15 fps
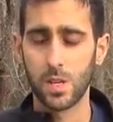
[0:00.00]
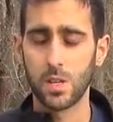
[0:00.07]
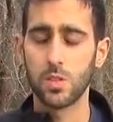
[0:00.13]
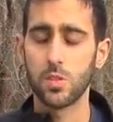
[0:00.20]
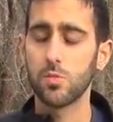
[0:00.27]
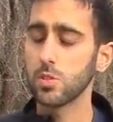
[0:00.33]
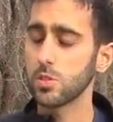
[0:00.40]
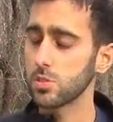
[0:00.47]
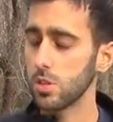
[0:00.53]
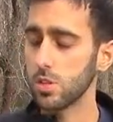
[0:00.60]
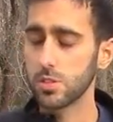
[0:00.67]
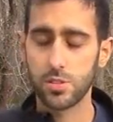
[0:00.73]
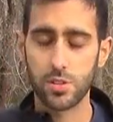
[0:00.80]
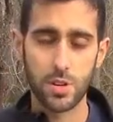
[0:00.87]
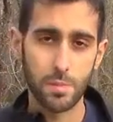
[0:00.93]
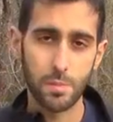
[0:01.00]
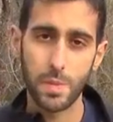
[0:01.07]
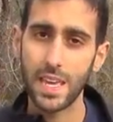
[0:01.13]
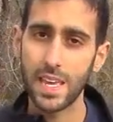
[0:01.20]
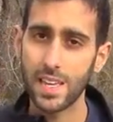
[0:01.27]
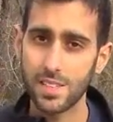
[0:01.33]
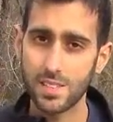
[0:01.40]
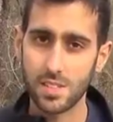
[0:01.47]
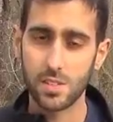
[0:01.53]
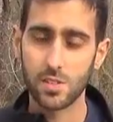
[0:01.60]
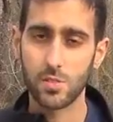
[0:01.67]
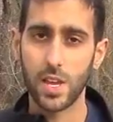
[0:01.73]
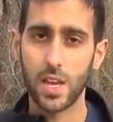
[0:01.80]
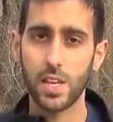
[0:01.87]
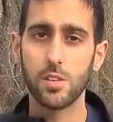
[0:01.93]
the results are amazing,
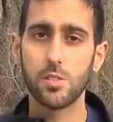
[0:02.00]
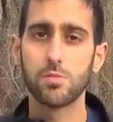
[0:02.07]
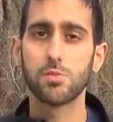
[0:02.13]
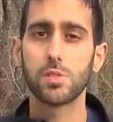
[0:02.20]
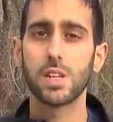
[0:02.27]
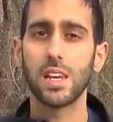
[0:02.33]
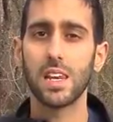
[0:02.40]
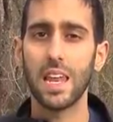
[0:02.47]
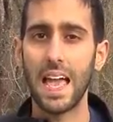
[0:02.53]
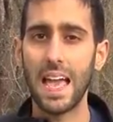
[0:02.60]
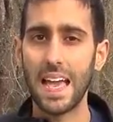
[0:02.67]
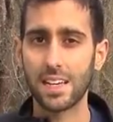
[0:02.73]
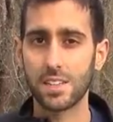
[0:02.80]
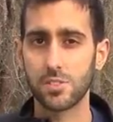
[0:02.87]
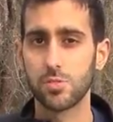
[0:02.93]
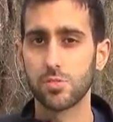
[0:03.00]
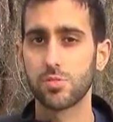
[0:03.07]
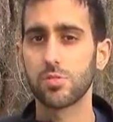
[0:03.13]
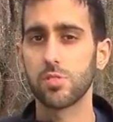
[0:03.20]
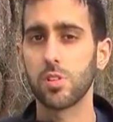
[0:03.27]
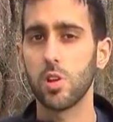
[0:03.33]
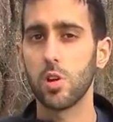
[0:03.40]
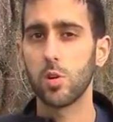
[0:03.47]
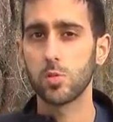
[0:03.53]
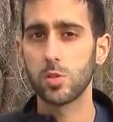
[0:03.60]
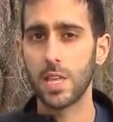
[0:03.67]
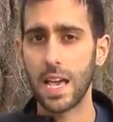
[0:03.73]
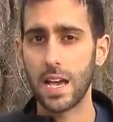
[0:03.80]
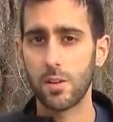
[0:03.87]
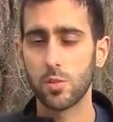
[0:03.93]
okay? You relax, you slow
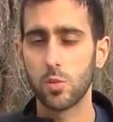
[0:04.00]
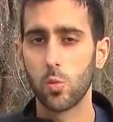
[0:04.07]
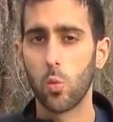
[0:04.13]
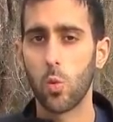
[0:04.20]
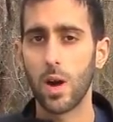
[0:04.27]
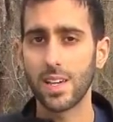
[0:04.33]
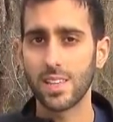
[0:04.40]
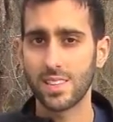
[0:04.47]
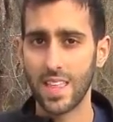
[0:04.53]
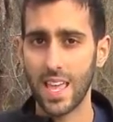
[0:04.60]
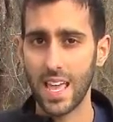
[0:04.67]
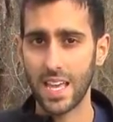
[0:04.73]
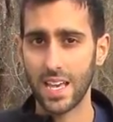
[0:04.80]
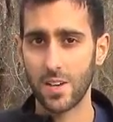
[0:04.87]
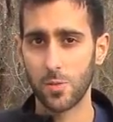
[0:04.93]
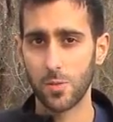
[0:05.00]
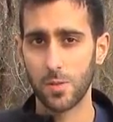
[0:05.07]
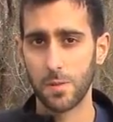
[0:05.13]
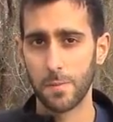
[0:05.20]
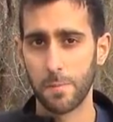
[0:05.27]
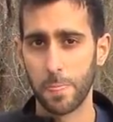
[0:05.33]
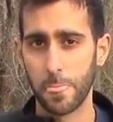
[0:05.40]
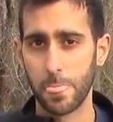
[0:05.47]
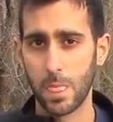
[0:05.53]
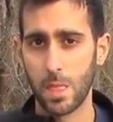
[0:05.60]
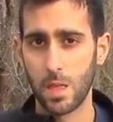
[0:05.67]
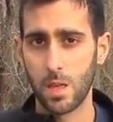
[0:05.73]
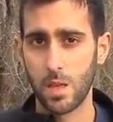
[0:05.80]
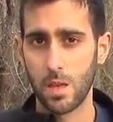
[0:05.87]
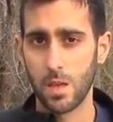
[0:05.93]
down, you wind down,
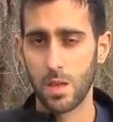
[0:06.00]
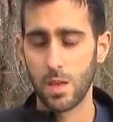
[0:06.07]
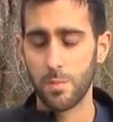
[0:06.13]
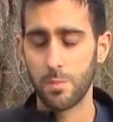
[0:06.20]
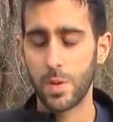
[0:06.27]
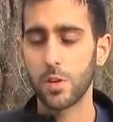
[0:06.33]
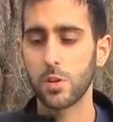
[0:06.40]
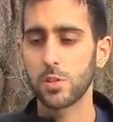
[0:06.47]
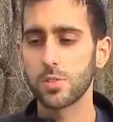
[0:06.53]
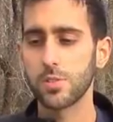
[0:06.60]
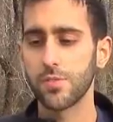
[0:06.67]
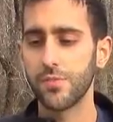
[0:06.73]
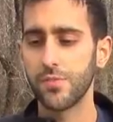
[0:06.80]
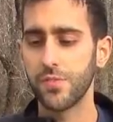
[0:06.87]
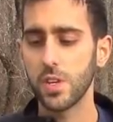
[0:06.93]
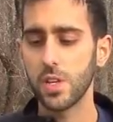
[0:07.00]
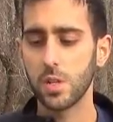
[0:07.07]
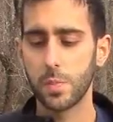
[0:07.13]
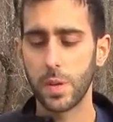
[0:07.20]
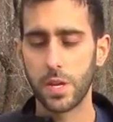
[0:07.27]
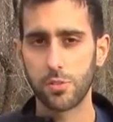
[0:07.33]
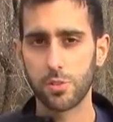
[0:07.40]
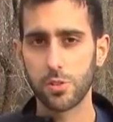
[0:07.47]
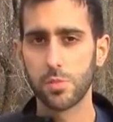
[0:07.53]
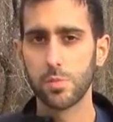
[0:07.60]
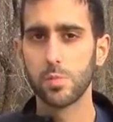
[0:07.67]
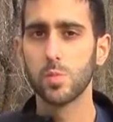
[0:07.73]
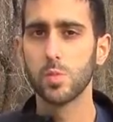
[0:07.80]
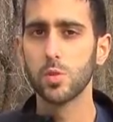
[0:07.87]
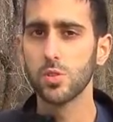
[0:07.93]
but you also feel better, your
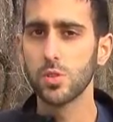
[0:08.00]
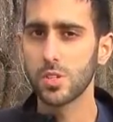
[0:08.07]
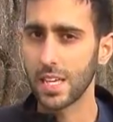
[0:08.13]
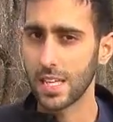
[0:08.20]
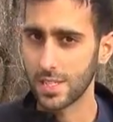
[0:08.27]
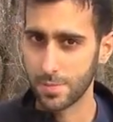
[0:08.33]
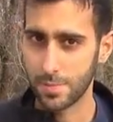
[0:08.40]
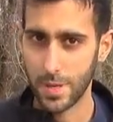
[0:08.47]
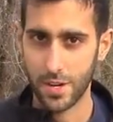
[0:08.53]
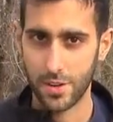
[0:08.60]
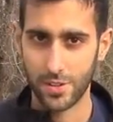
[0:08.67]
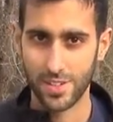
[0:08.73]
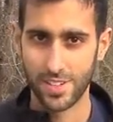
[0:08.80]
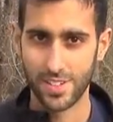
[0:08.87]
mood gets better.